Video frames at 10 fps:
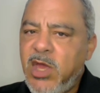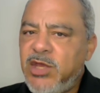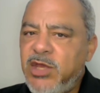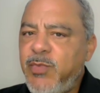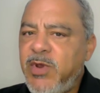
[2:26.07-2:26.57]

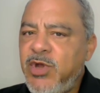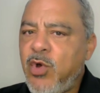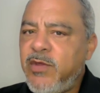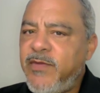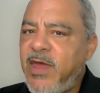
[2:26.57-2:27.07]
It should be
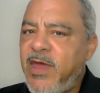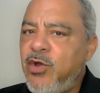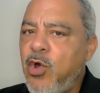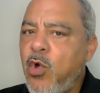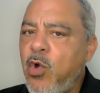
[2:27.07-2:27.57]
noted that
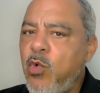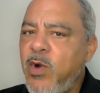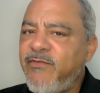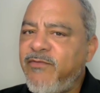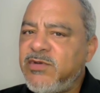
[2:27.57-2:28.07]
no
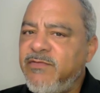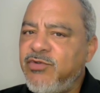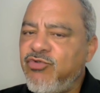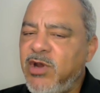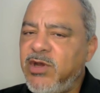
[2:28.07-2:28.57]
reference of a
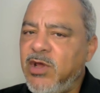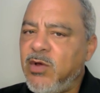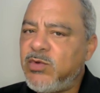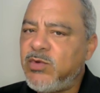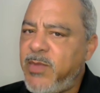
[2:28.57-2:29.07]
drug
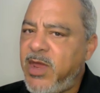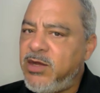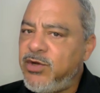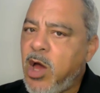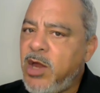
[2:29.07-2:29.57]
deal was
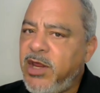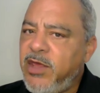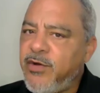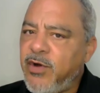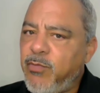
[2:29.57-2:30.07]
made on
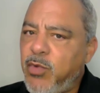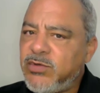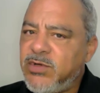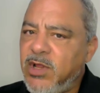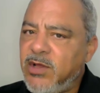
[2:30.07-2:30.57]
either of
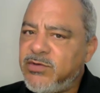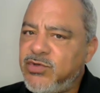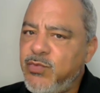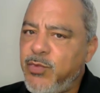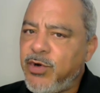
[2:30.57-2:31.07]
Beausoleil's
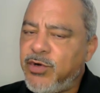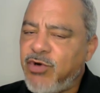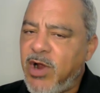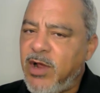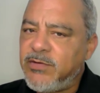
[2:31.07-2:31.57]
two murder
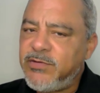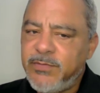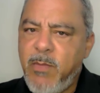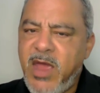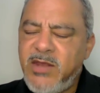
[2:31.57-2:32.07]
trials.
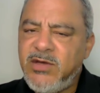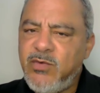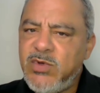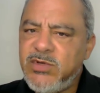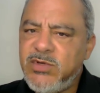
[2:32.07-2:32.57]

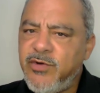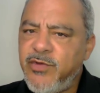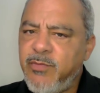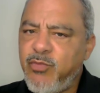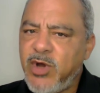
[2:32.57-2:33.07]
Manson was under
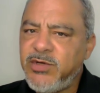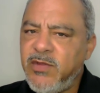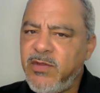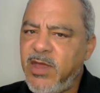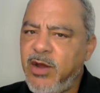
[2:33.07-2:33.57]
the
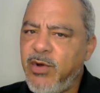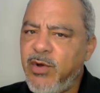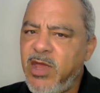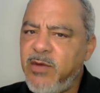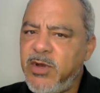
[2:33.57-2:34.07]
impression that Gary
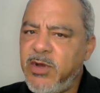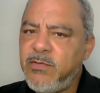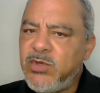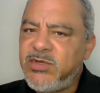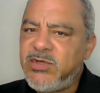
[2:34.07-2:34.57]
Hinman was